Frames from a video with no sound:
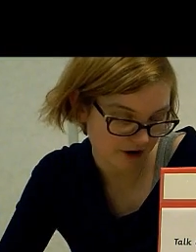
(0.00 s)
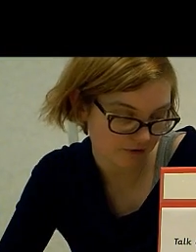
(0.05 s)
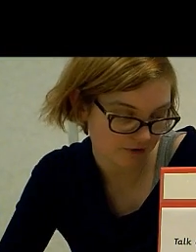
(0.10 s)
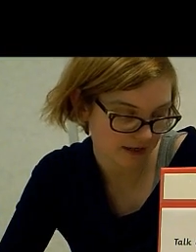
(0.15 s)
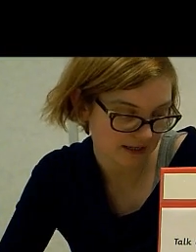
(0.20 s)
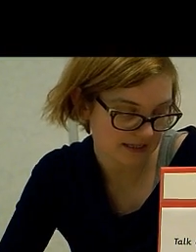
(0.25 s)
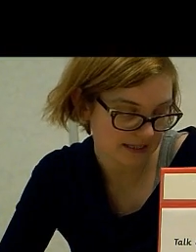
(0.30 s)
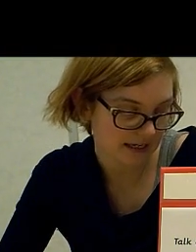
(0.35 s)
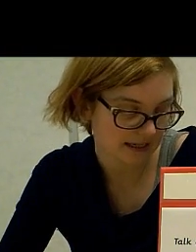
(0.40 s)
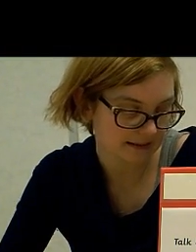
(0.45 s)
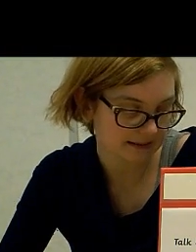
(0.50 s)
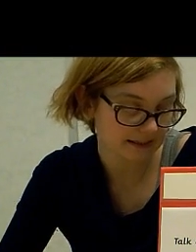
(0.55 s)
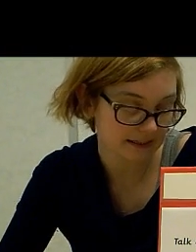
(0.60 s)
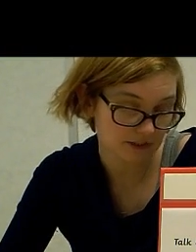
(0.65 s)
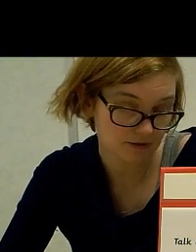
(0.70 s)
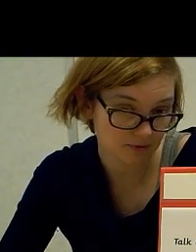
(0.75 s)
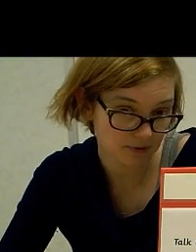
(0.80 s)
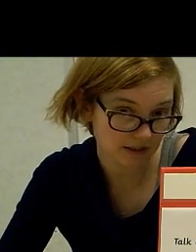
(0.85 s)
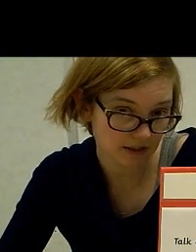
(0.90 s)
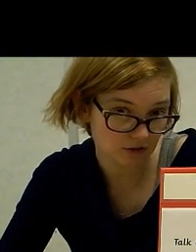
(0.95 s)
various
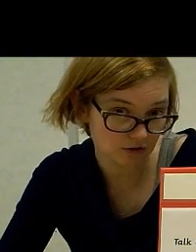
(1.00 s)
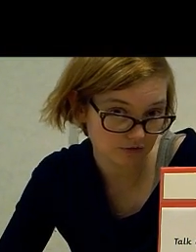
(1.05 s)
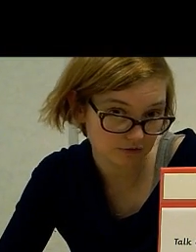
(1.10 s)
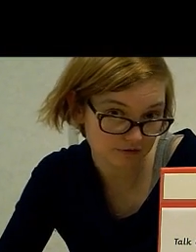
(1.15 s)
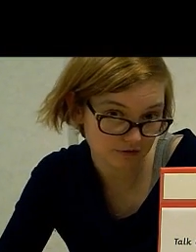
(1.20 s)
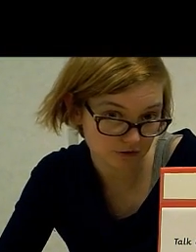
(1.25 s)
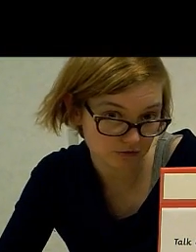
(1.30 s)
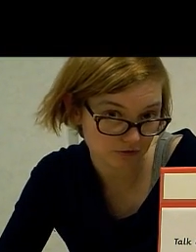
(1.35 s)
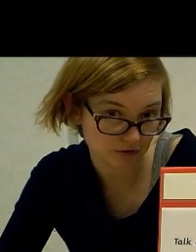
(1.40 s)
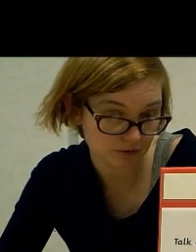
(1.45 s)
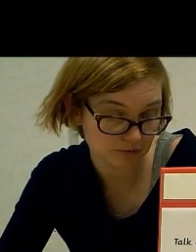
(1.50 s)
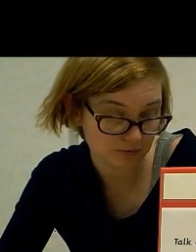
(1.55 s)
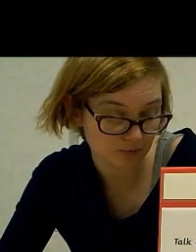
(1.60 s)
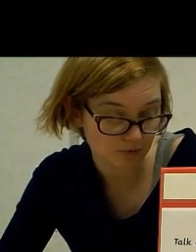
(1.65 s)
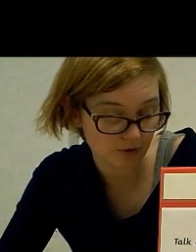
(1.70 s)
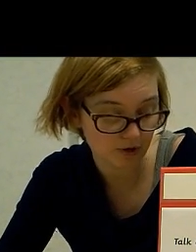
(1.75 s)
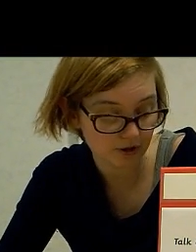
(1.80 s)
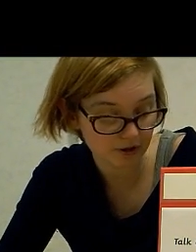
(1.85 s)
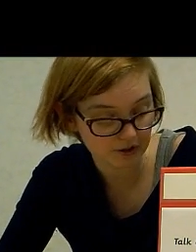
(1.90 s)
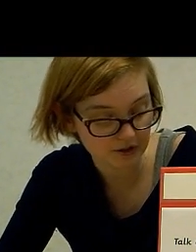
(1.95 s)
ideas. Really good for group
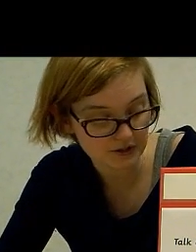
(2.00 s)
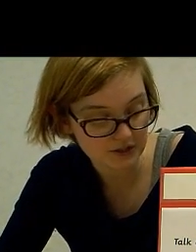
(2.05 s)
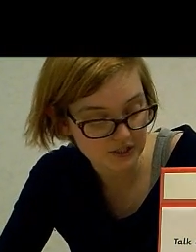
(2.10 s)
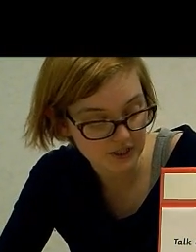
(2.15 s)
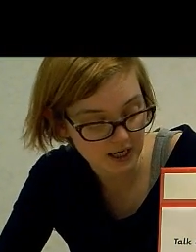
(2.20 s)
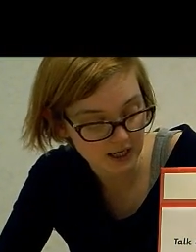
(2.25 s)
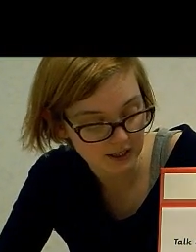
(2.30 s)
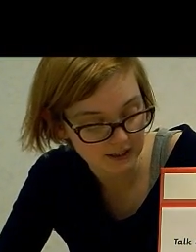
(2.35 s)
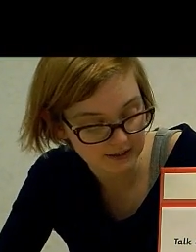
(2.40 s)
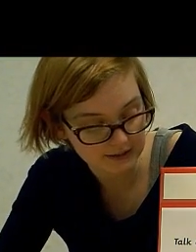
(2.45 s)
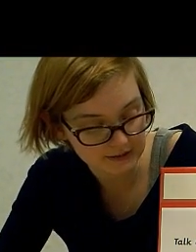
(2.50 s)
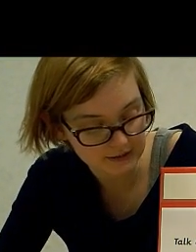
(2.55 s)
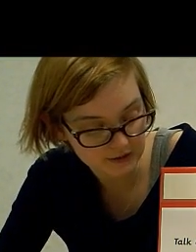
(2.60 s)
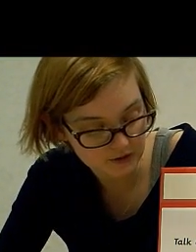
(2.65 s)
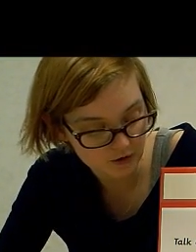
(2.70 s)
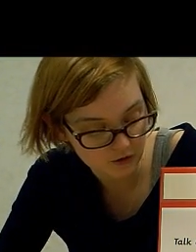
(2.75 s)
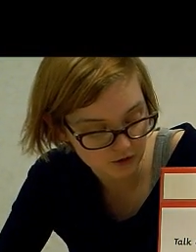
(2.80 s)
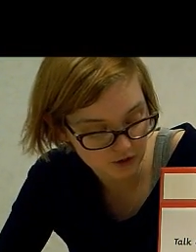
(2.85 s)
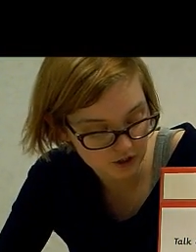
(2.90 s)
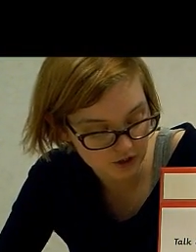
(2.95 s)
work and starting a
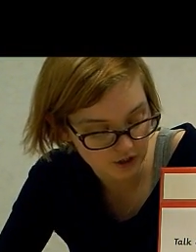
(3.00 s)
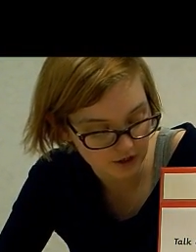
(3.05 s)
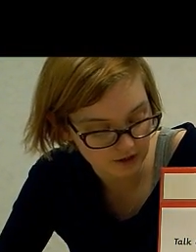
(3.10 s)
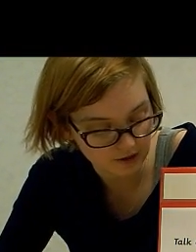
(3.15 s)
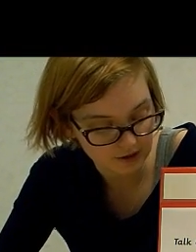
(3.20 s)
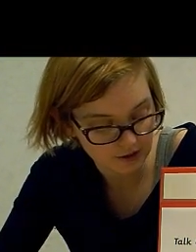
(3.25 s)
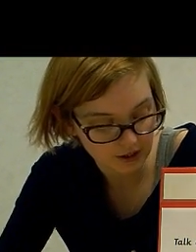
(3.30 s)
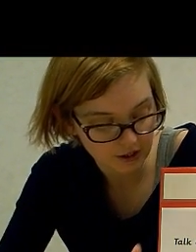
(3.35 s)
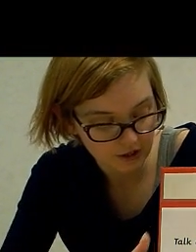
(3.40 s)
discussion.